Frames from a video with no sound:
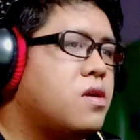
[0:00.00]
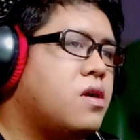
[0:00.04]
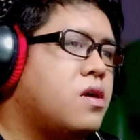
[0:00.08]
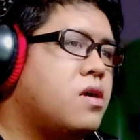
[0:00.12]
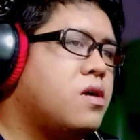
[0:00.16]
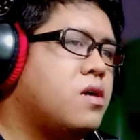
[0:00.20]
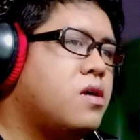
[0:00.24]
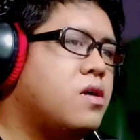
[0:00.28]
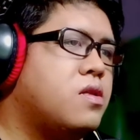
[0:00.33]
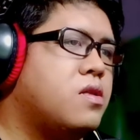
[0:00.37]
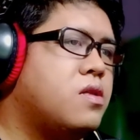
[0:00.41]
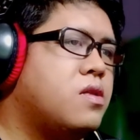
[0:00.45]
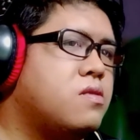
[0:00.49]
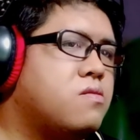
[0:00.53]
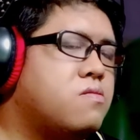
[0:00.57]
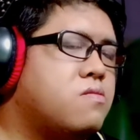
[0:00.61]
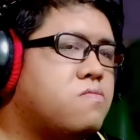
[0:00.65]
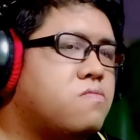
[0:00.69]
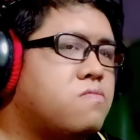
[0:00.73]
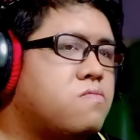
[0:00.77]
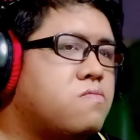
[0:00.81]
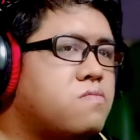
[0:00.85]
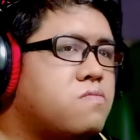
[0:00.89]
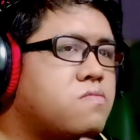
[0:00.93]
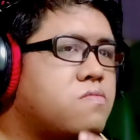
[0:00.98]
And
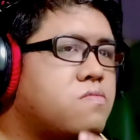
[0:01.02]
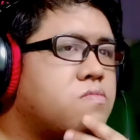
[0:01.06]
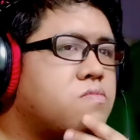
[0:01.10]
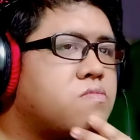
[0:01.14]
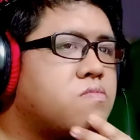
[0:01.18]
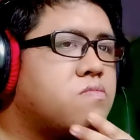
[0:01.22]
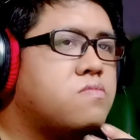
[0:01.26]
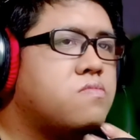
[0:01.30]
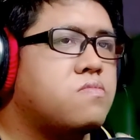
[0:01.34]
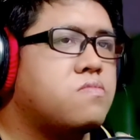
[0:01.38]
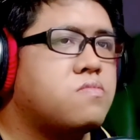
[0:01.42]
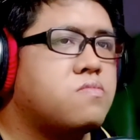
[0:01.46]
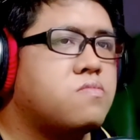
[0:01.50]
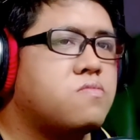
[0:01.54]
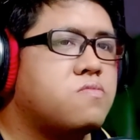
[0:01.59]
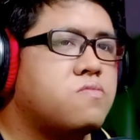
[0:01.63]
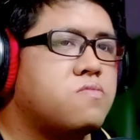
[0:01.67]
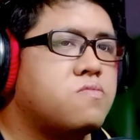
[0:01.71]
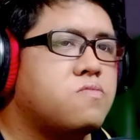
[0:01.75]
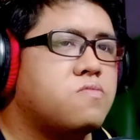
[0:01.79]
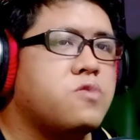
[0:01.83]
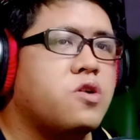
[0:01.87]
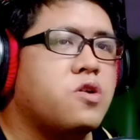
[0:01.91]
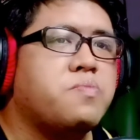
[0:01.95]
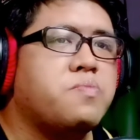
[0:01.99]

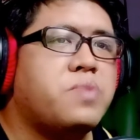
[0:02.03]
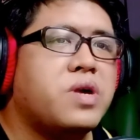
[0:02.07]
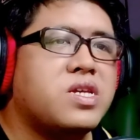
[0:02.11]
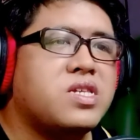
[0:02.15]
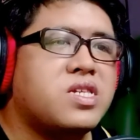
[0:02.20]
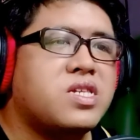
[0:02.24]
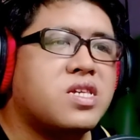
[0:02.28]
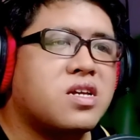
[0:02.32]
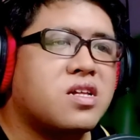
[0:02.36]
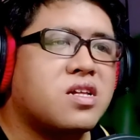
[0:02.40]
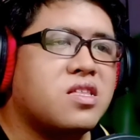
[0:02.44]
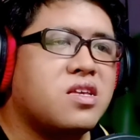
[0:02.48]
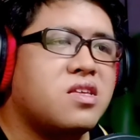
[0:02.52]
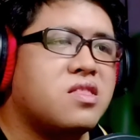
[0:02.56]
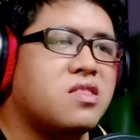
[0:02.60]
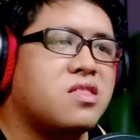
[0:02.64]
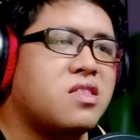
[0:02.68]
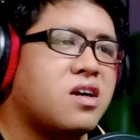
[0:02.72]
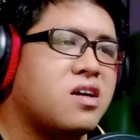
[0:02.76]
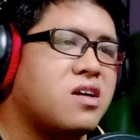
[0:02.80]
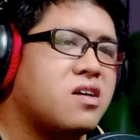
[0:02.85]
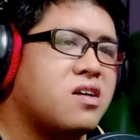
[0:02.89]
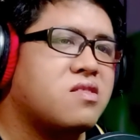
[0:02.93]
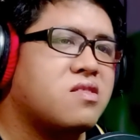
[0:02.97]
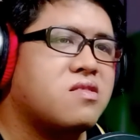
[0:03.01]
well, basically
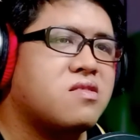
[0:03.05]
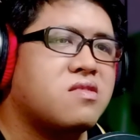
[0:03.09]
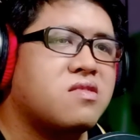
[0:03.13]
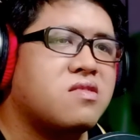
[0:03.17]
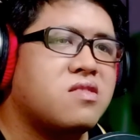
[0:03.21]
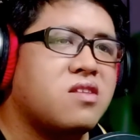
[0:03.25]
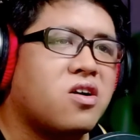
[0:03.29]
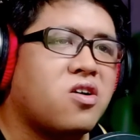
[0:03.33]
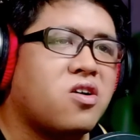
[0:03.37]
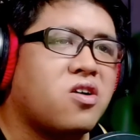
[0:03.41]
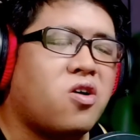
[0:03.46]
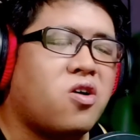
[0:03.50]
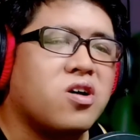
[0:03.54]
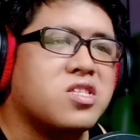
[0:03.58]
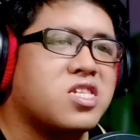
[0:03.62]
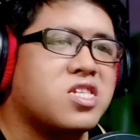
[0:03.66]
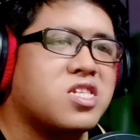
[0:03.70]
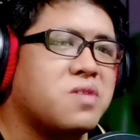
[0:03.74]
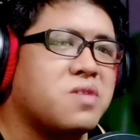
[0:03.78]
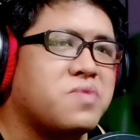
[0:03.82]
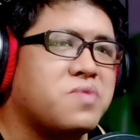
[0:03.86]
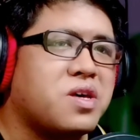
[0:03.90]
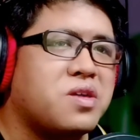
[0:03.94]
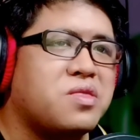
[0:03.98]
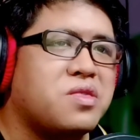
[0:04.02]
the the
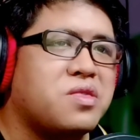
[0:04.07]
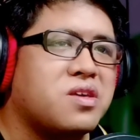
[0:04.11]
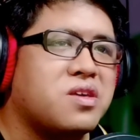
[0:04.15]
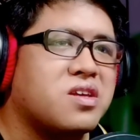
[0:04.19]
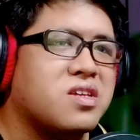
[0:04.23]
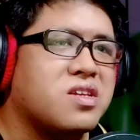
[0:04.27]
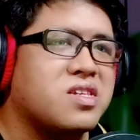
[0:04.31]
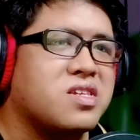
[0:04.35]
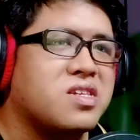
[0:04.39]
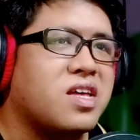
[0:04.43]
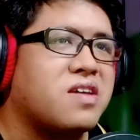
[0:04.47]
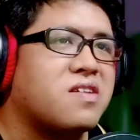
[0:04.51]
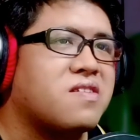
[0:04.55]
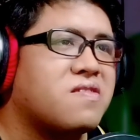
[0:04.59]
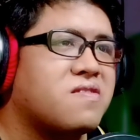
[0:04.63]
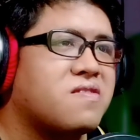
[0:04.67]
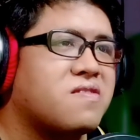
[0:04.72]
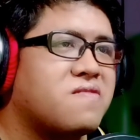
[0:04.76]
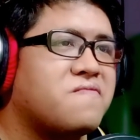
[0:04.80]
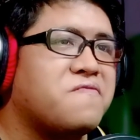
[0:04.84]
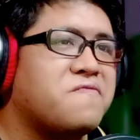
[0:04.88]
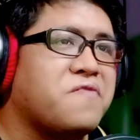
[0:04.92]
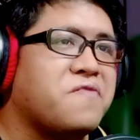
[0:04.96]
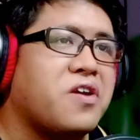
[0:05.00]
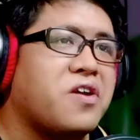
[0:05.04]
concept I think is like
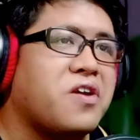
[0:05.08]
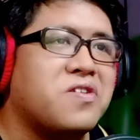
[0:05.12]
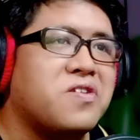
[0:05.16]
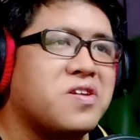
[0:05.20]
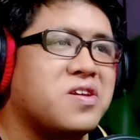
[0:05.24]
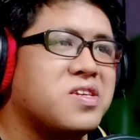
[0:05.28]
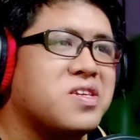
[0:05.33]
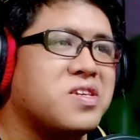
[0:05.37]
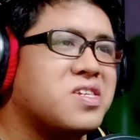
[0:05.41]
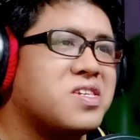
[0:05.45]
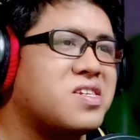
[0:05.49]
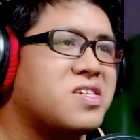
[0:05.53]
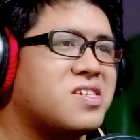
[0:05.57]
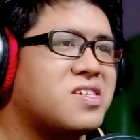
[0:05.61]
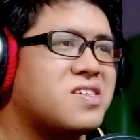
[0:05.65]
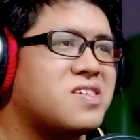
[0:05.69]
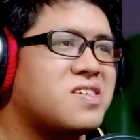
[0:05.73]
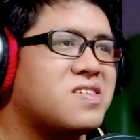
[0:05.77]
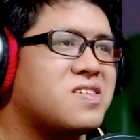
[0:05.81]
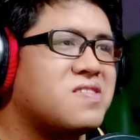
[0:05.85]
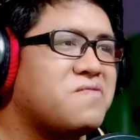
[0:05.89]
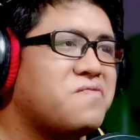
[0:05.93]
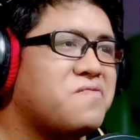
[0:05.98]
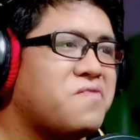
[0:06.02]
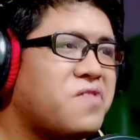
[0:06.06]
fairies,
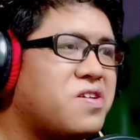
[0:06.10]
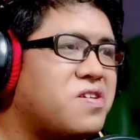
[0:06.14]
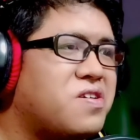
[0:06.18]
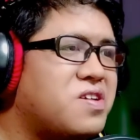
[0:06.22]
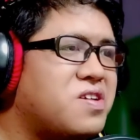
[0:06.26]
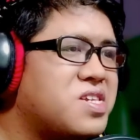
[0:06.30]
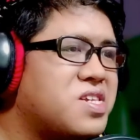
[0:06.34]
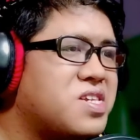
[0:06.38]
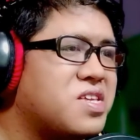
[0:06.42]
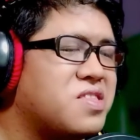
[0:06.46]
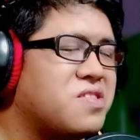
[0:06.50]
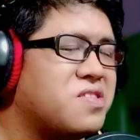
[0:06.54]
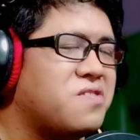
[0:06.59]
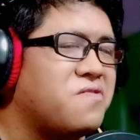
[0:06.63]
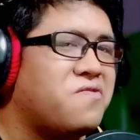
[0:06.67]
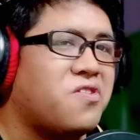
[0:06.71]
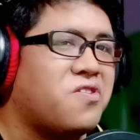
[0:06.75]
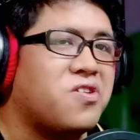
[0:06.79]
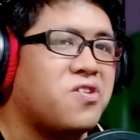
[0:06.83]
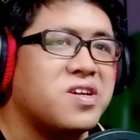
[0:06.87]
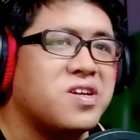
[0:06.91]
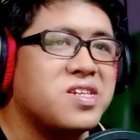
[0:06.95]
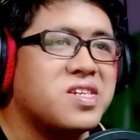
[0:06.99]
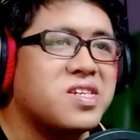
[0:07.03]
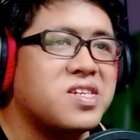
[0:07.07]
fairies in the
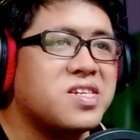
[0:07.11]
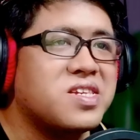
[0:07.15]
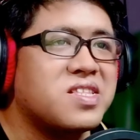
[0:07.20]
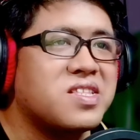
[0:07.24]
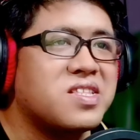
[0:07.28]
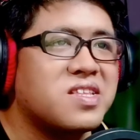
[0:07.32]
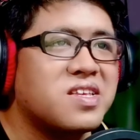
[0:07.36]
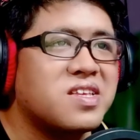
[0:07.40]
forest.